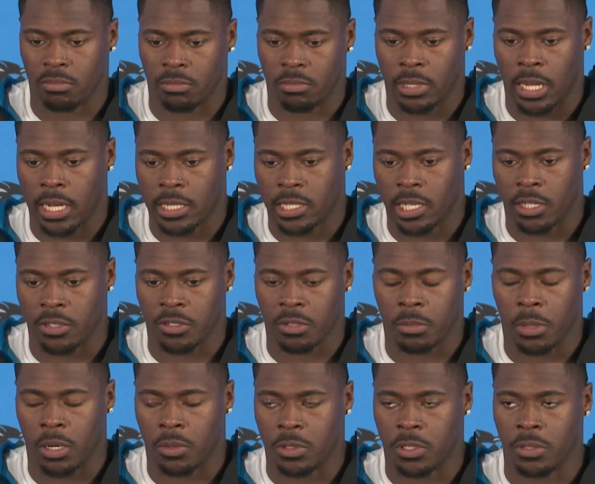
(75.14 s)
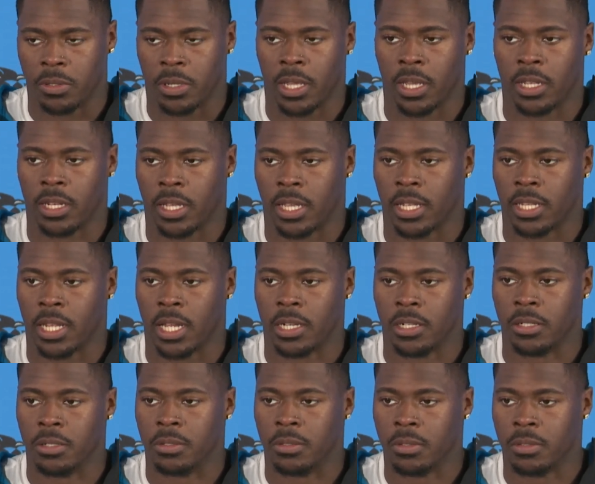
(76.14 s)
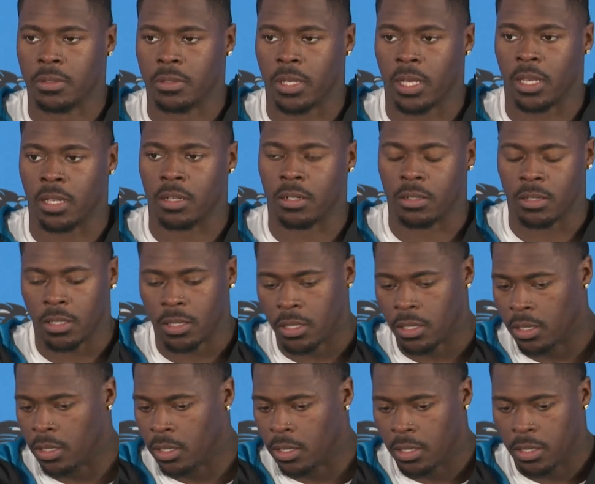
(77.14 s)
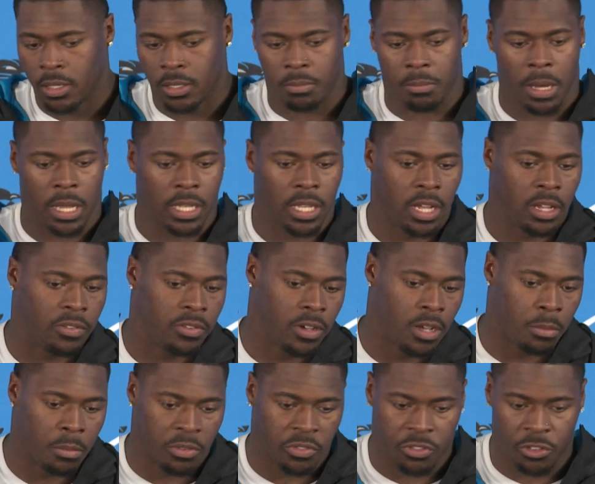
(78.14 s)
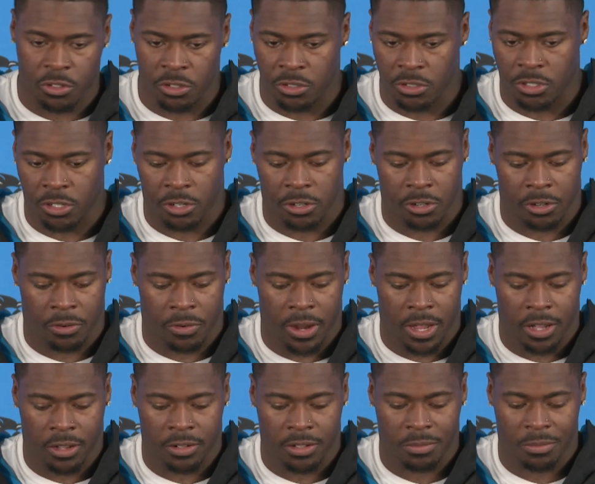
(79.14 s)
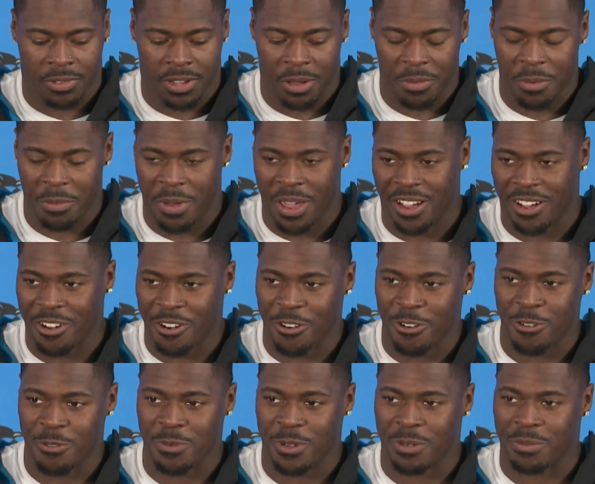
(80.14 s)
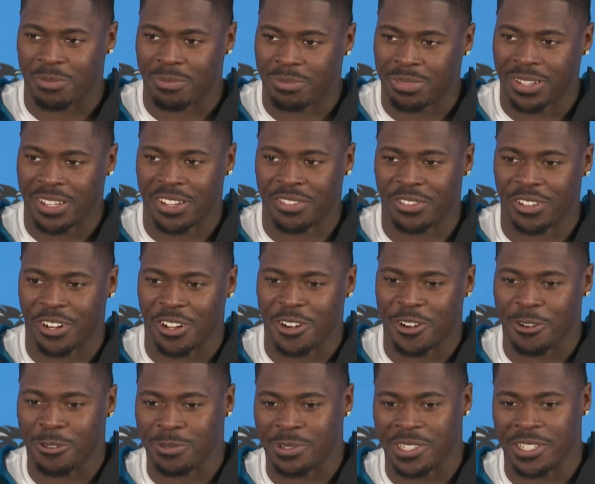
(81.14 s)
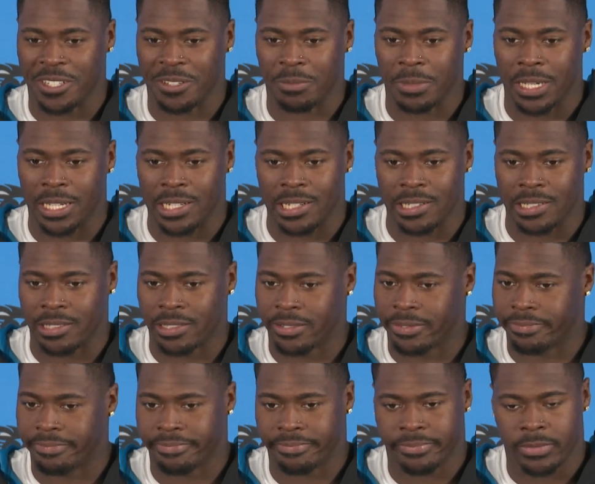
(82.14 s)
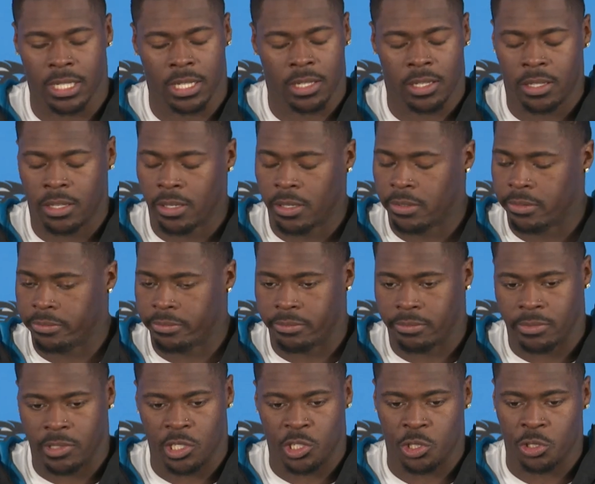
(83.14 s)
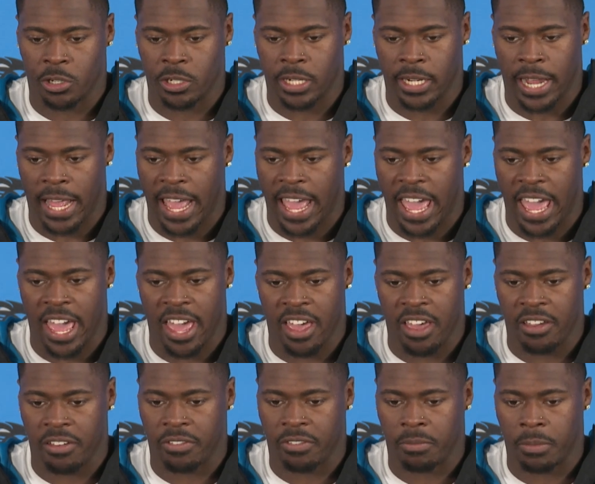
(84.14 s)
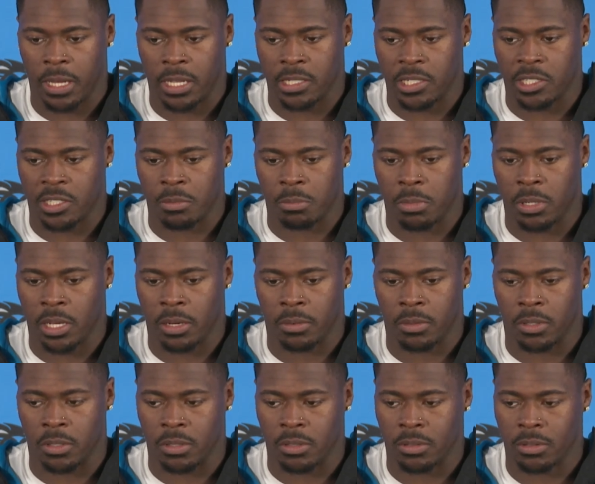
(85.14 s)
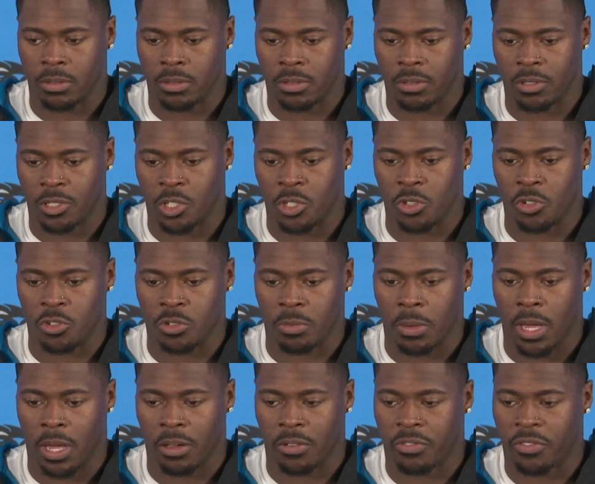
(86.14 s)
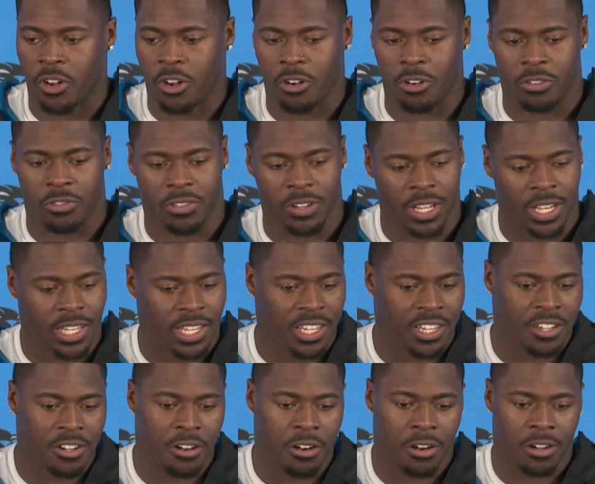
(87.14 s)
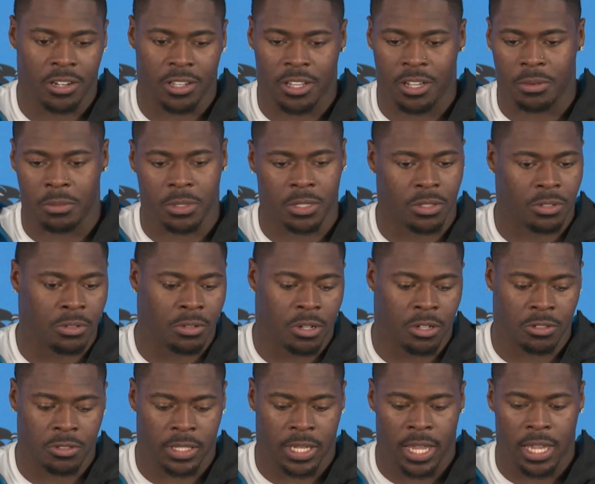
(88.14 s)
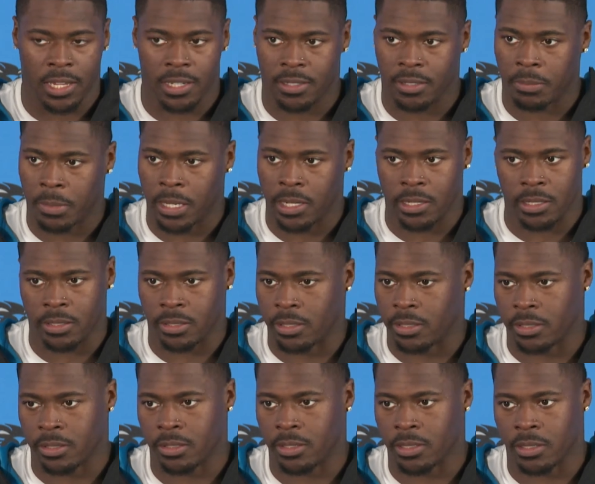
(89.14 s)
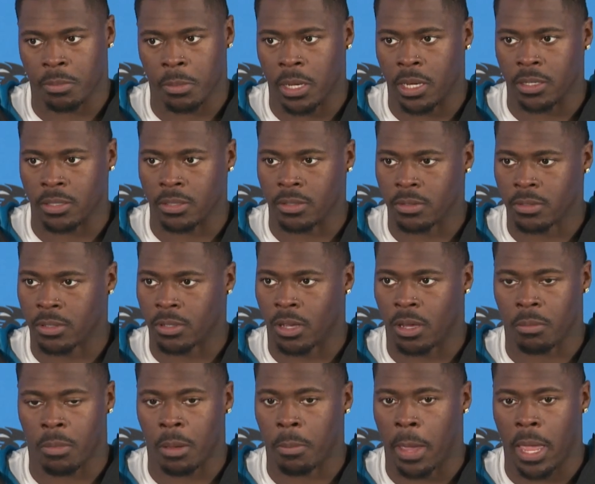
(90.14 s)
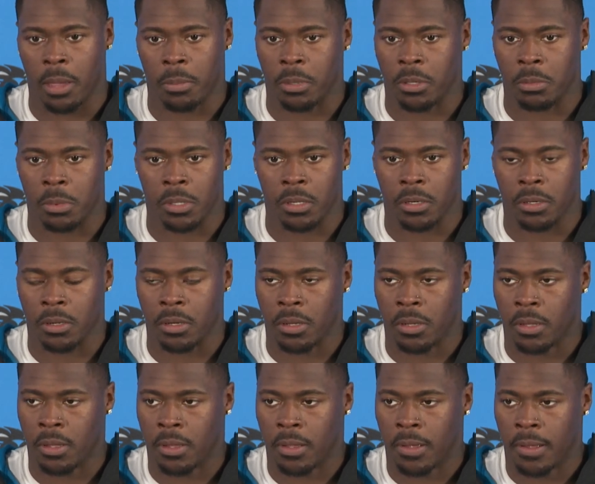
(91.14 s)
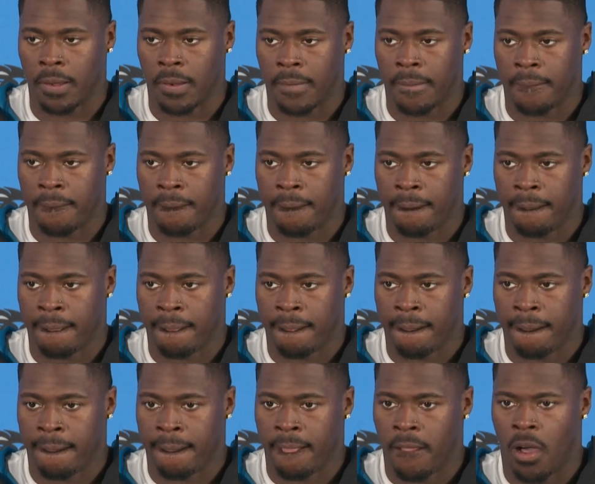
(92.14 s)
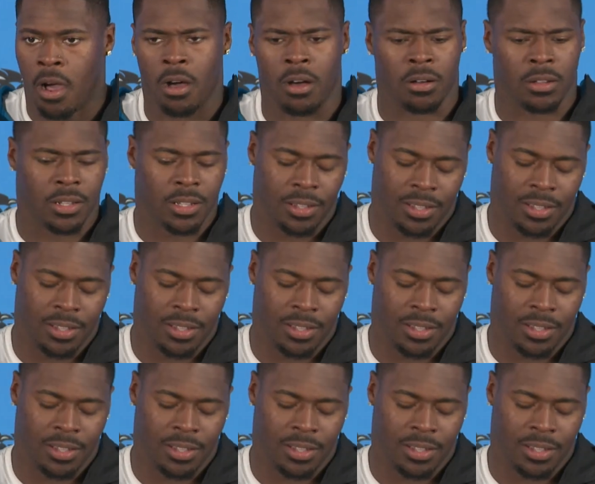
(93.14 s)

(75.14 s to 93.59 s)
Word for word: not telling somebody what you can and cannot do, and my life coming full circle around and coming back home and playing for the home team, man, it's the joy that I have, man, just to be able to use my phone for that key card coming through those gates, man, it's just, it's amazing. So I'm, I'm happy to be here. How'd your family react? Oh, they